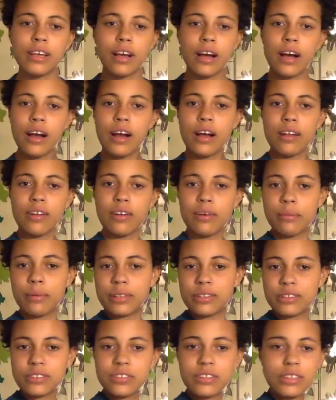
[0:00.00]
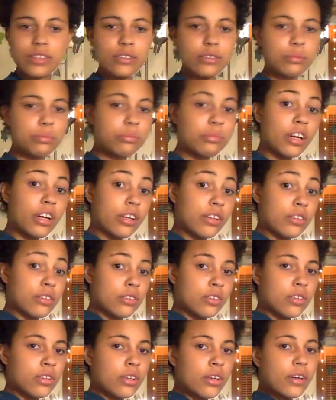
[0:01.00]
Oh, look, my screen's
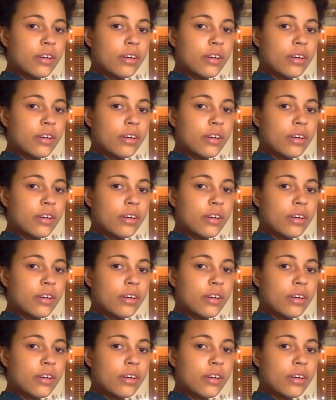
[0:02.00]
brightened.